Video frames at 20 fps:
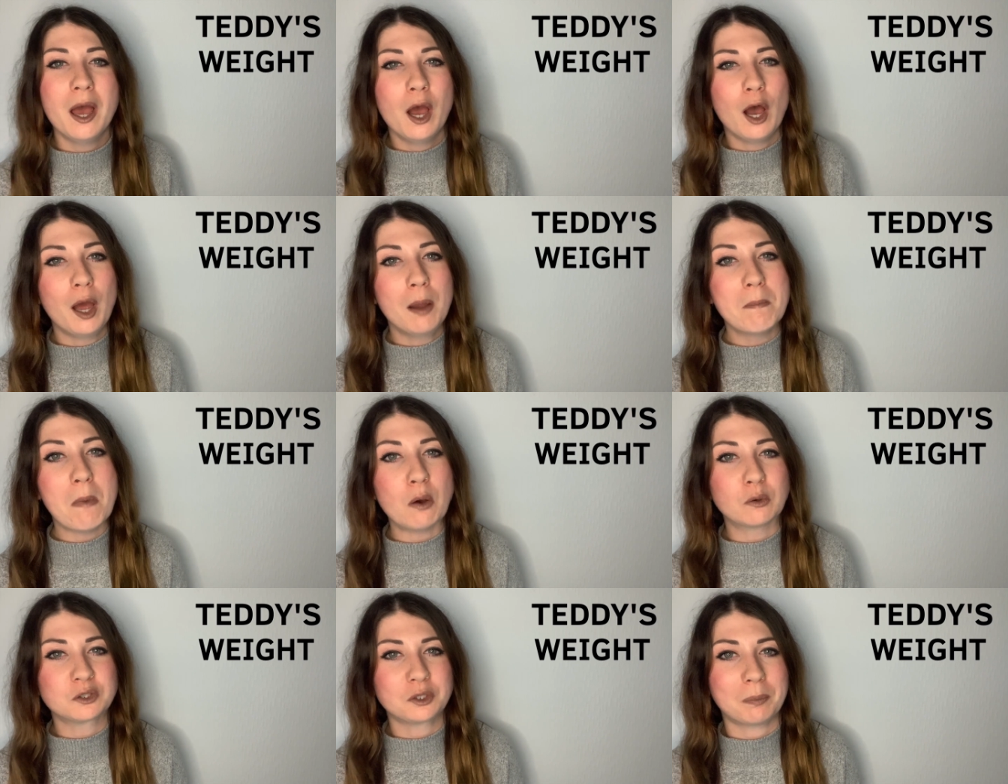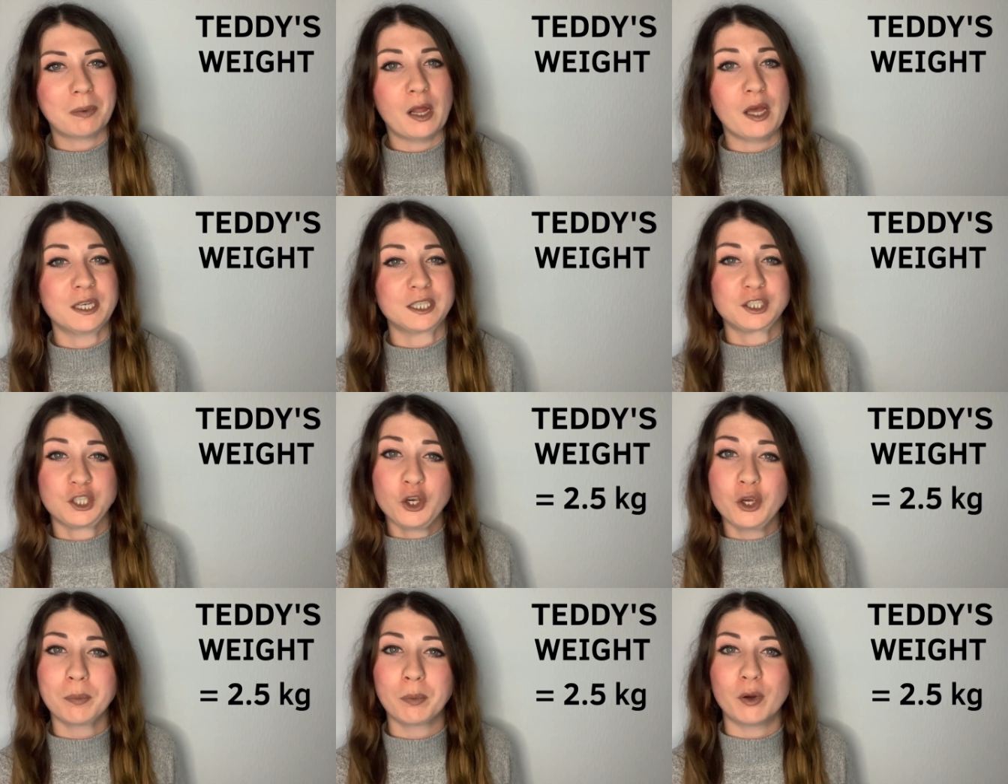I multiply
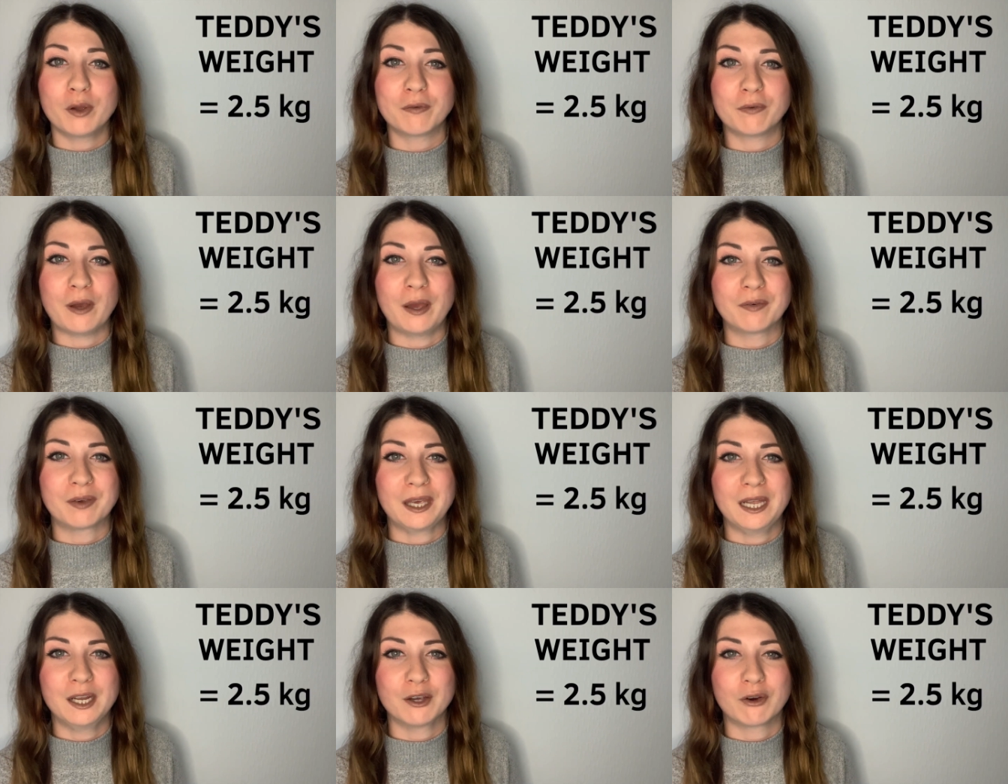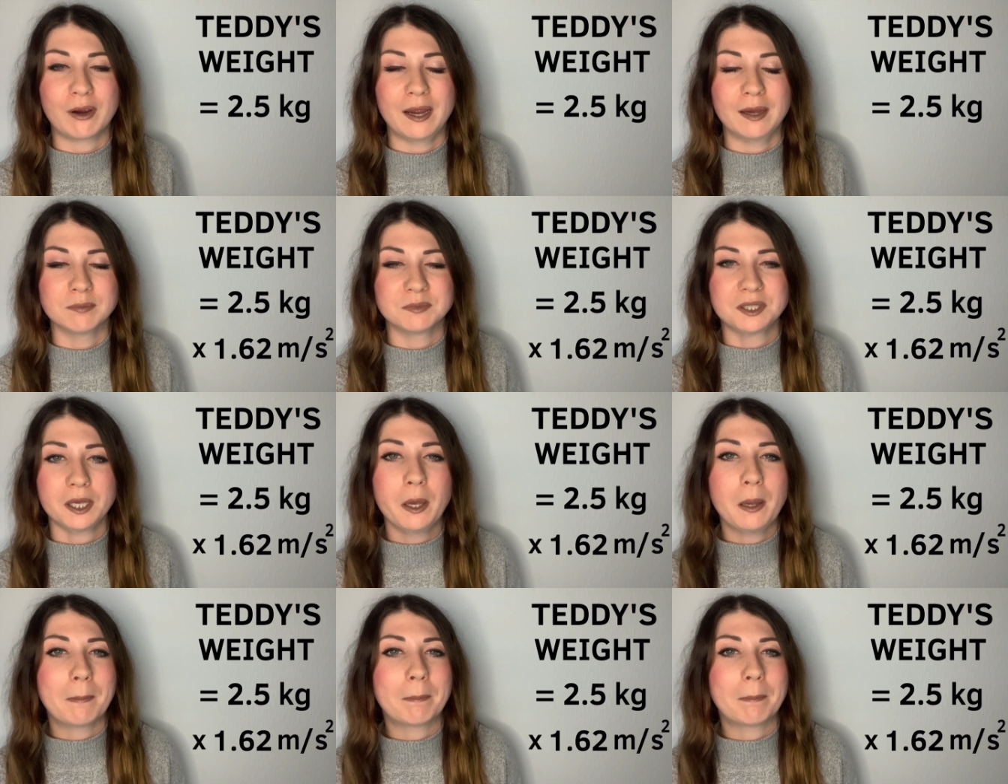2.5 kilograms